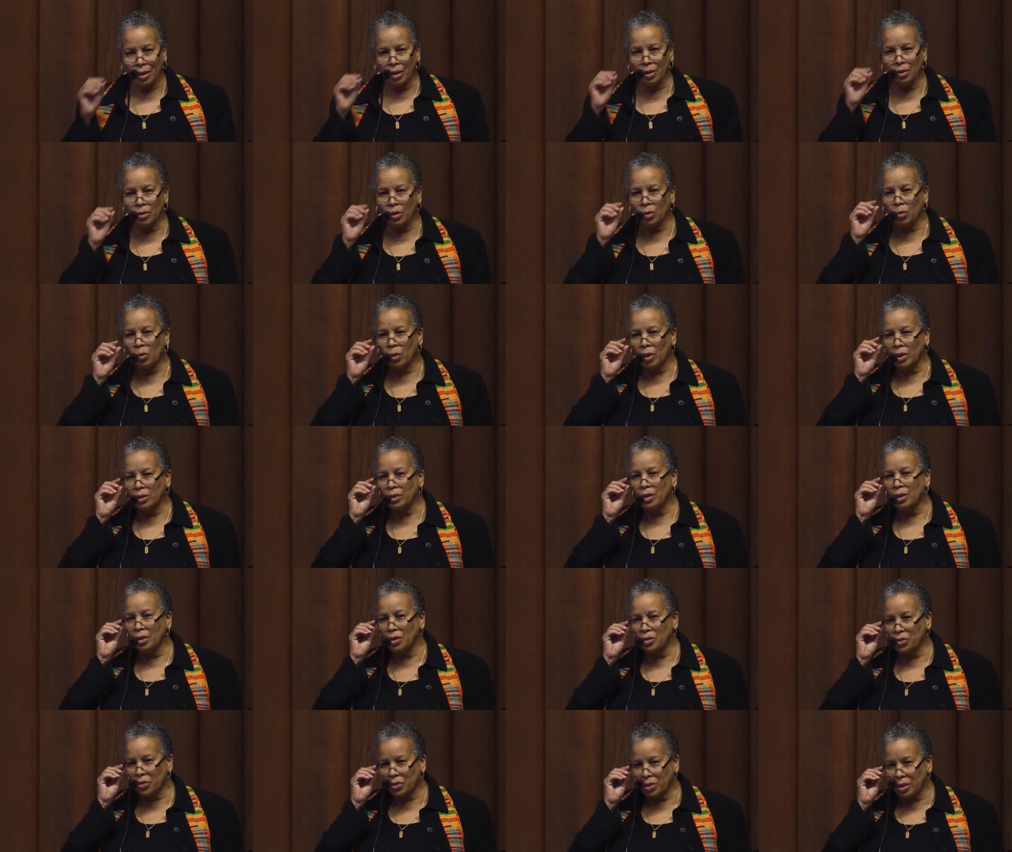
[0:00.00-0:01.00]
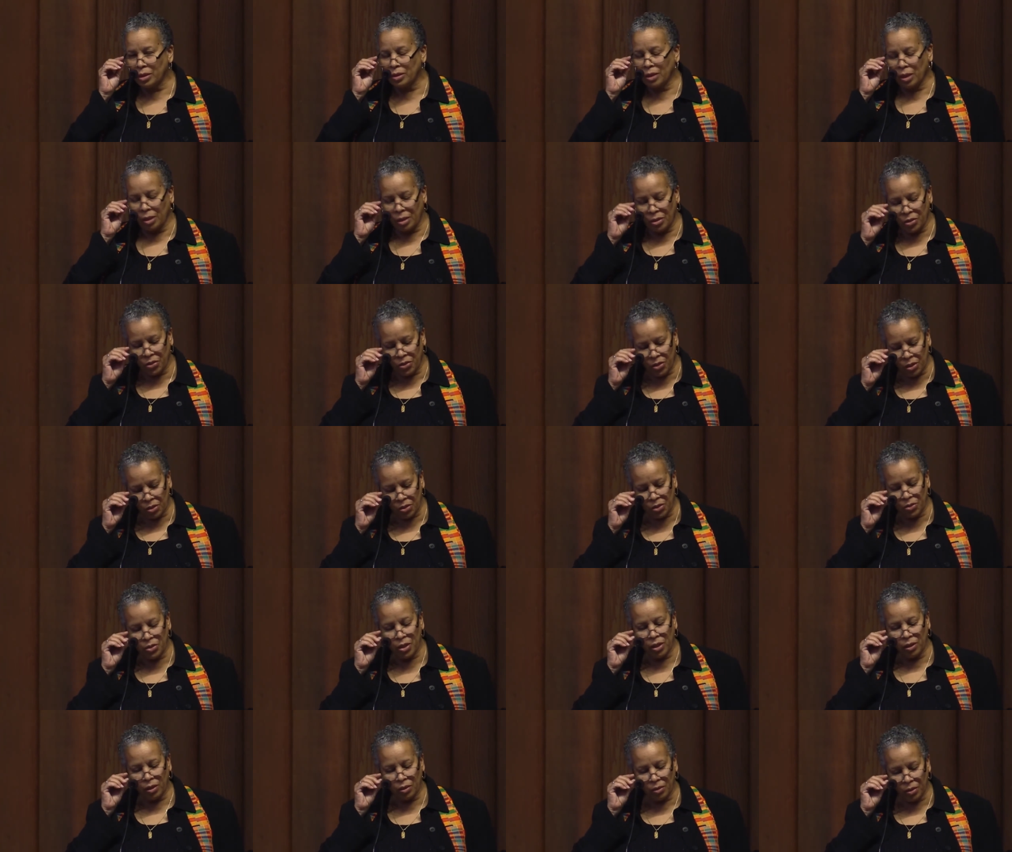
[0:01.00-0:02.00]
in the
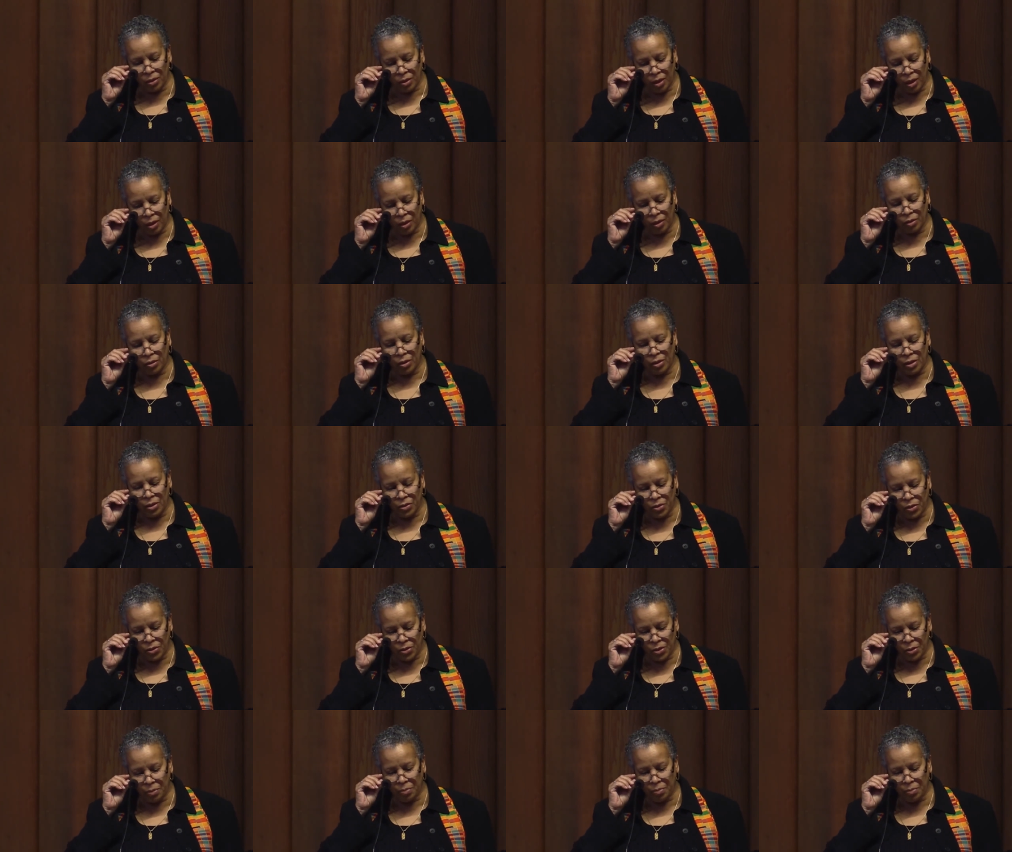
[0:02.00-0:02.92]
116th Congress.